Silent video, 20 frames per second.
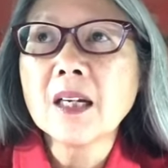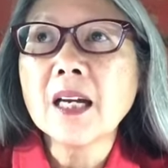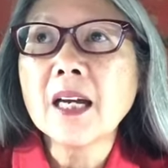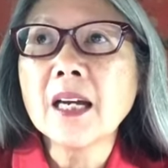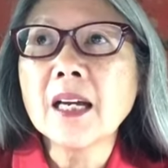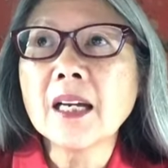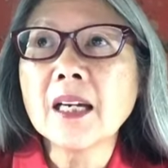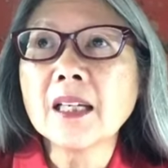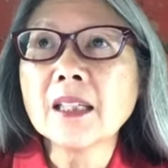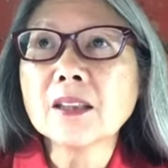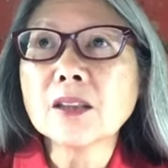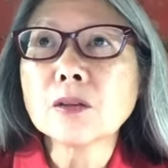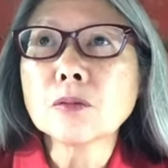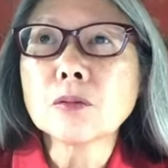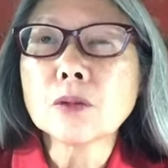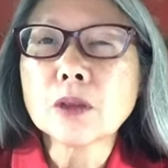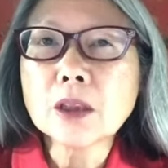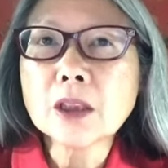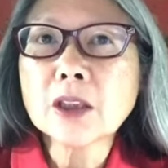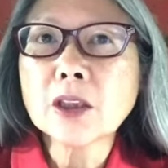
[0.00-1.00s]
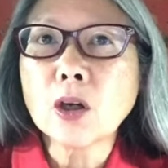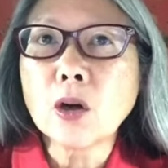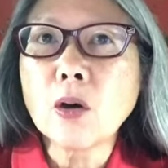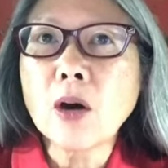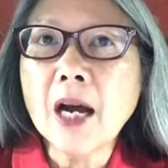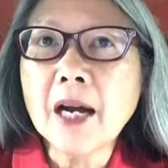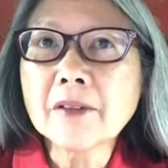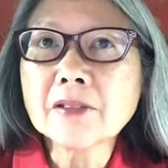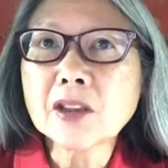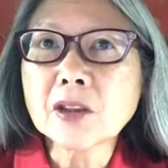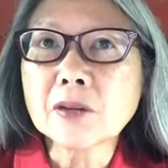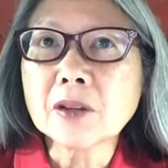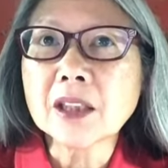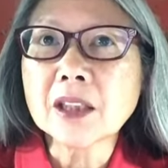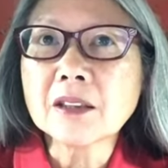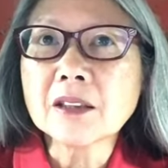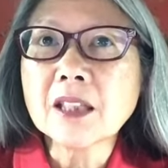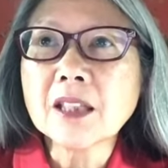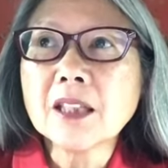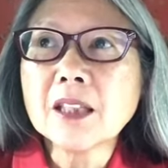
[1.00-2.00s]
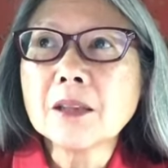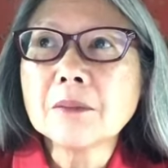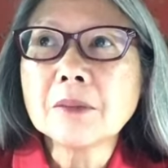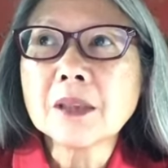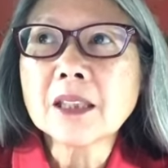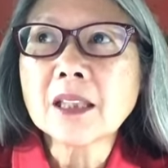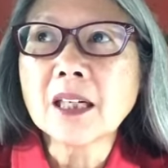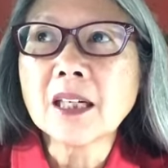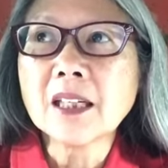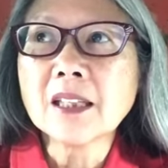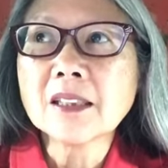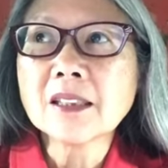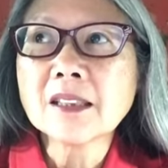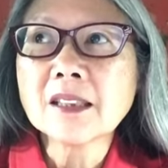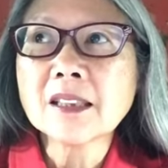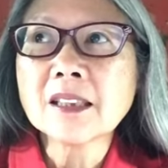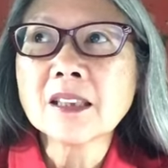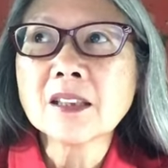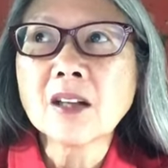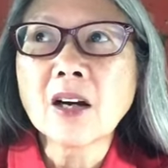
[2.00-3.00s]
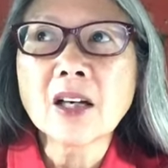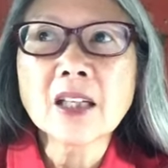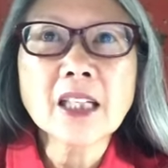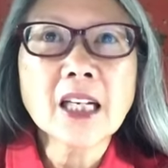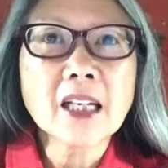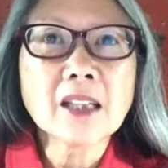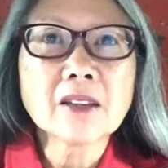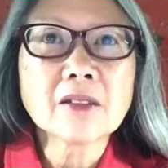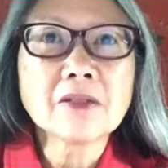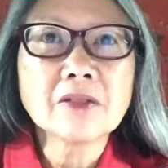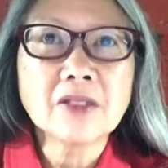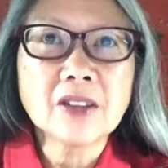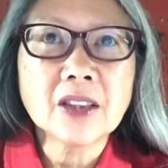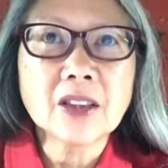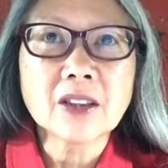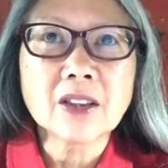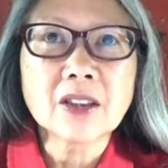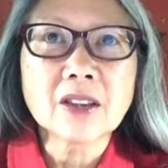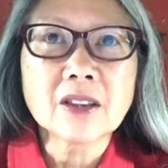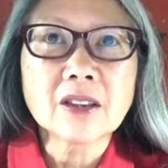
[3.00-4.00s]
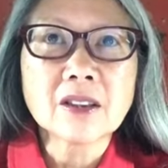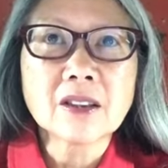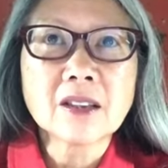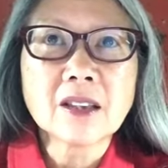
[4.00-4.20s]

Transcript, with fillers: and really go after it because it's not out of fear.